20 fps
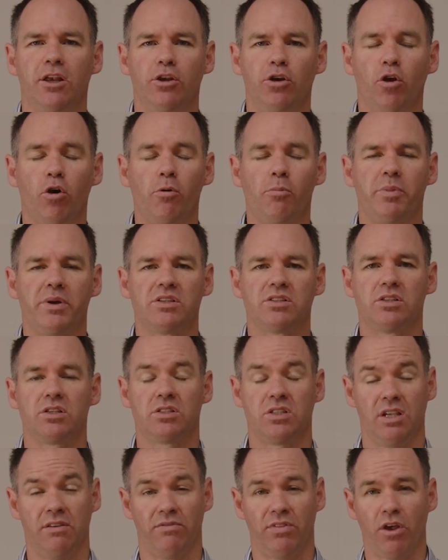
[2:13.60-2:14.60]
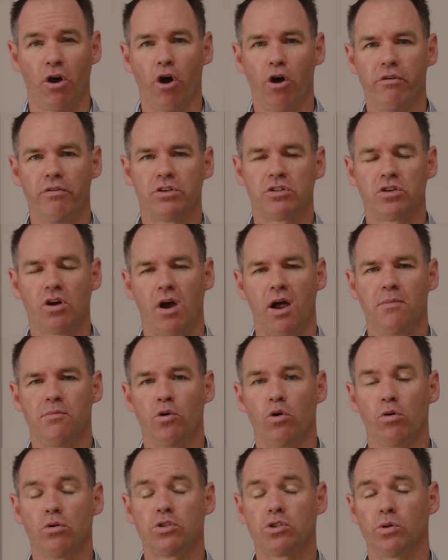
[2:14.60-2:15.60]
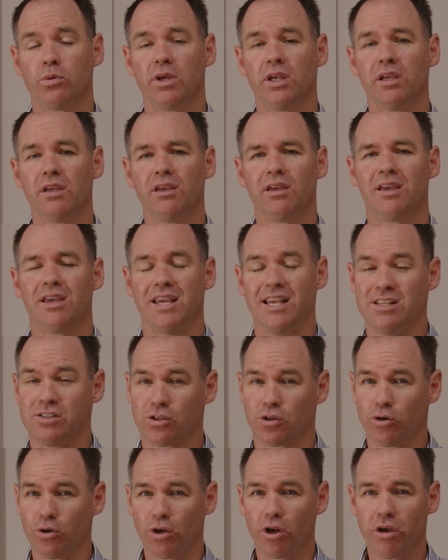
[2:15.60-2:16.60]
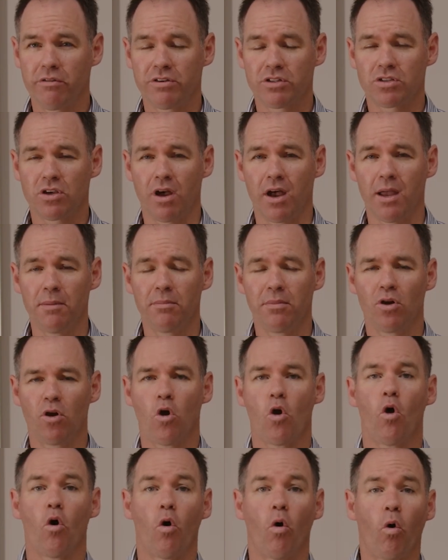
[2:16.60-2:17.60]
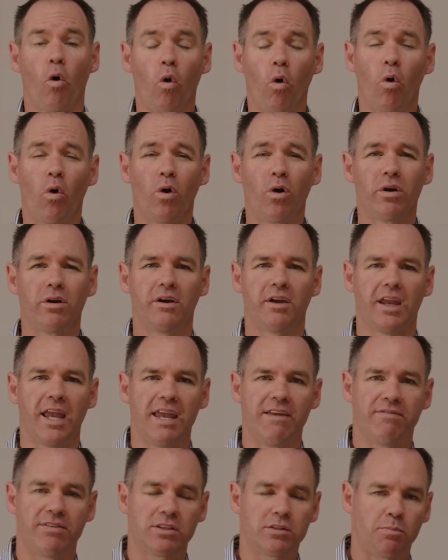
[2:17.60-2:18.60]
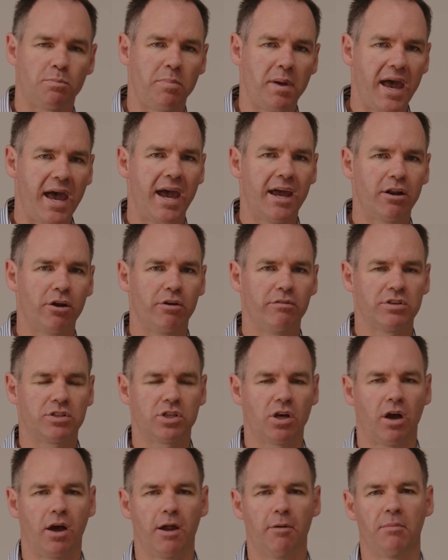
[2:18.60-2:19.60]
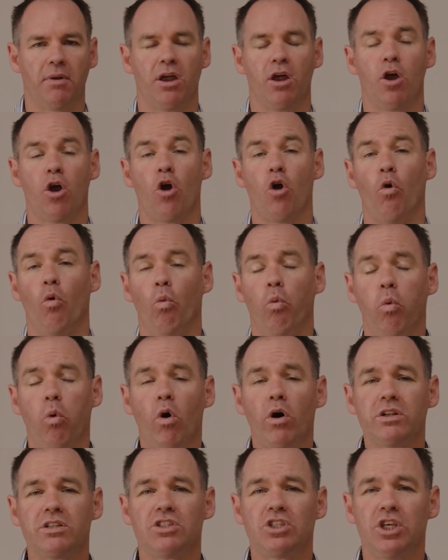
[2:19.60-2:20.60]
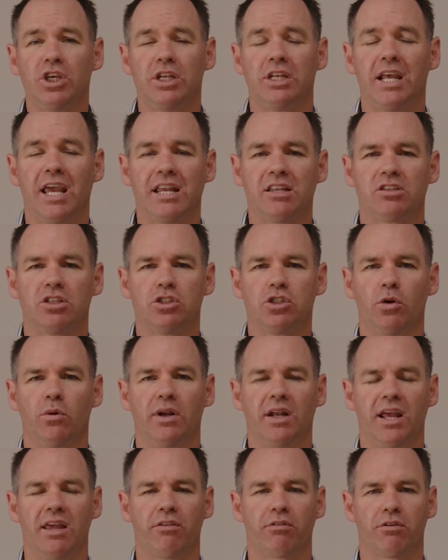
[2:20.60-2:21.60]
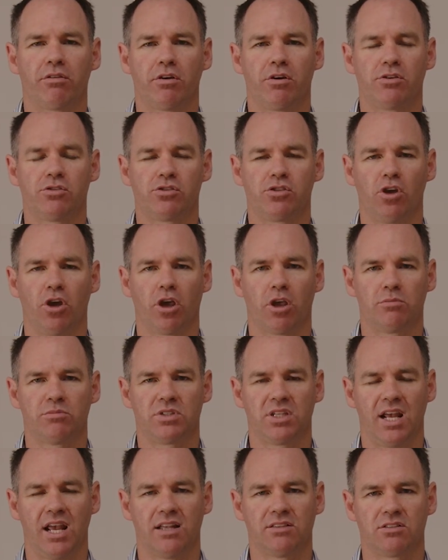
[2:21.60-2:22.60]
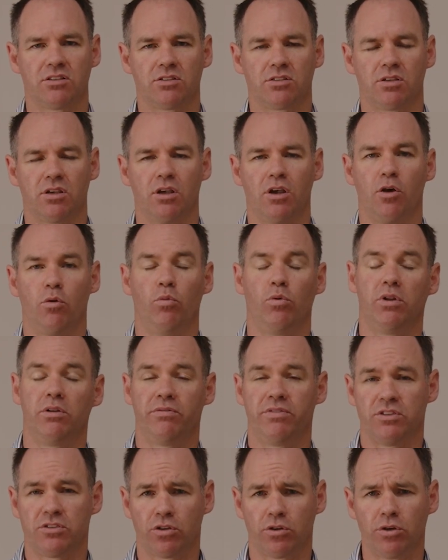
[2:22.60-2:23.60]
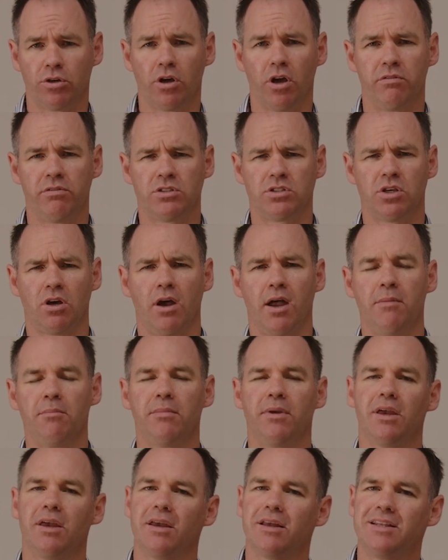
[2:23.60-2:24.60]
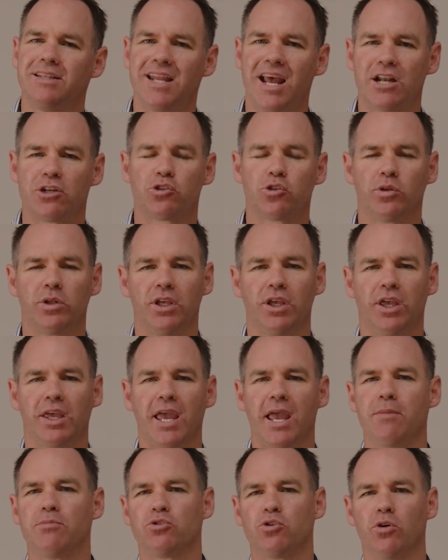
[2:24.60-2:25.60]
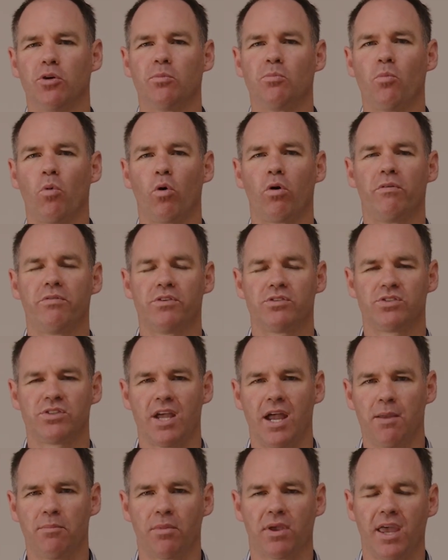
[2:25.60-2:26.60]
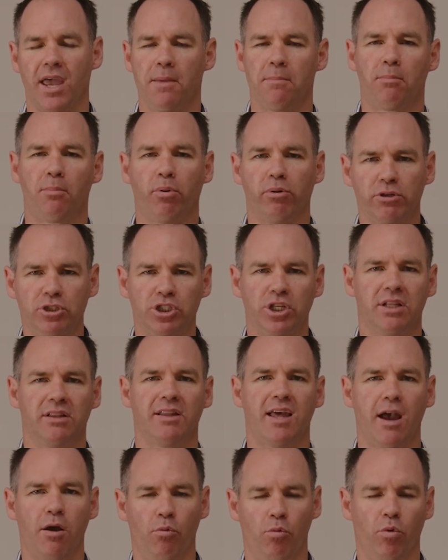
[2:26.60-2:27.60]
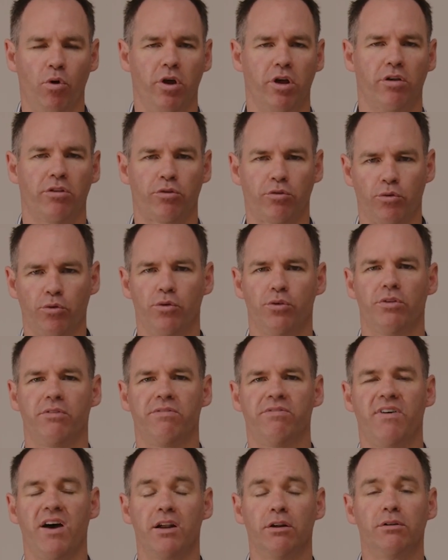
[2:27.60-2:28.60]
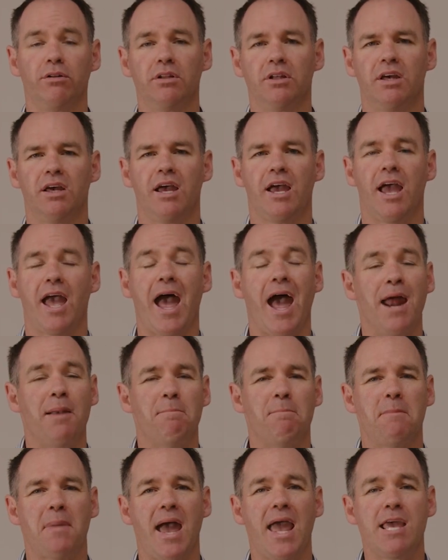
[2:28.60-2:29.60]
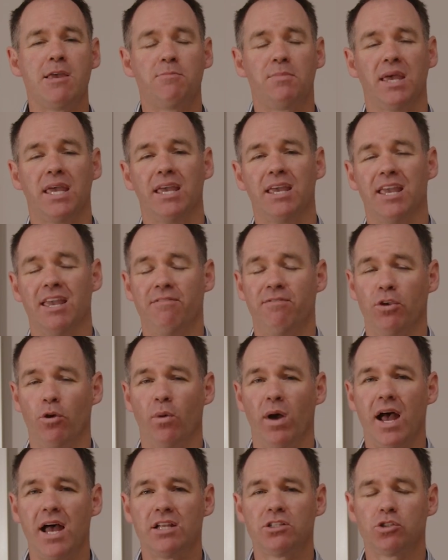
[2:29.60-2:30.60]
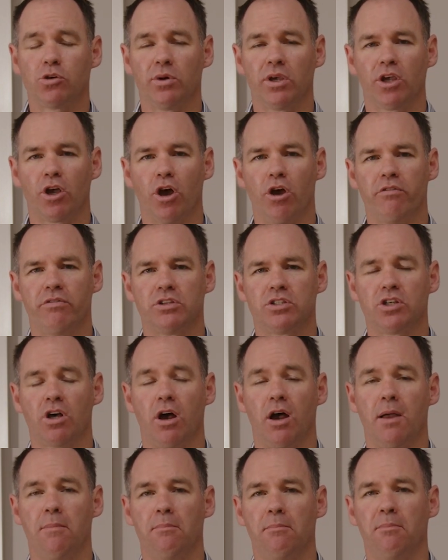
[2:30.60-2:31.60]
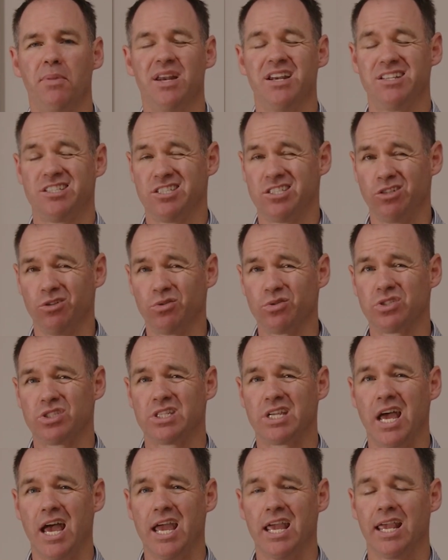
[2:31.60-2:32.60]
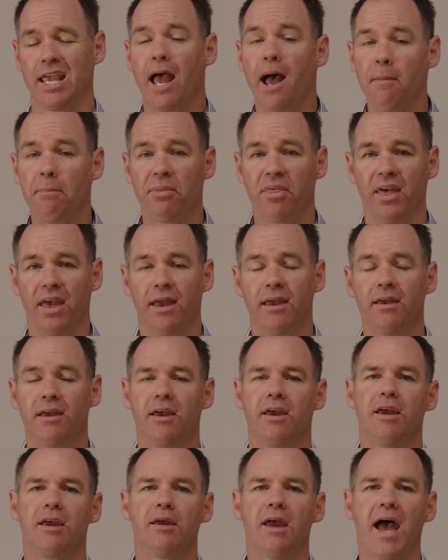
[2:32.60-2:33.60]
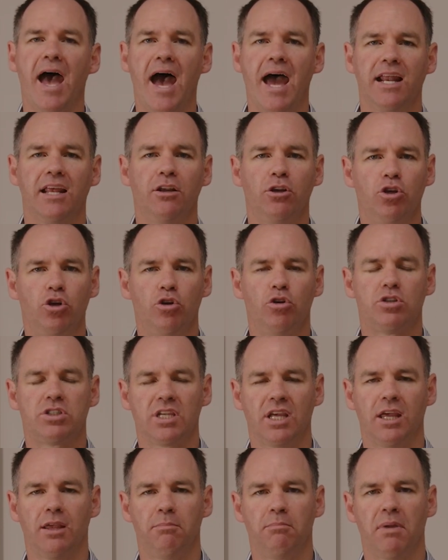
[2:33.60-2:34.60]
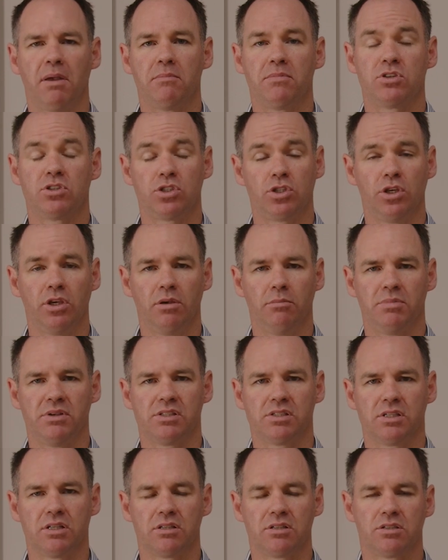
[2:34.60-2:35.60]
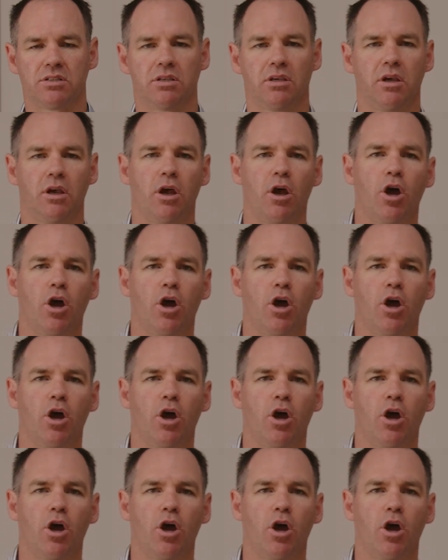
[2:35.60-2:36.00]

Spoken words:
in your business if the overtime you're doing is good overtime or if it's bad overtime. What do you need to do in either of those circumstances? Well, if it's good overtime, naturally you keep doing more of the same. Keep pushing that work through the funnel, and maybe if you are doing overtime but it's still staying up there, adding new team members to your business.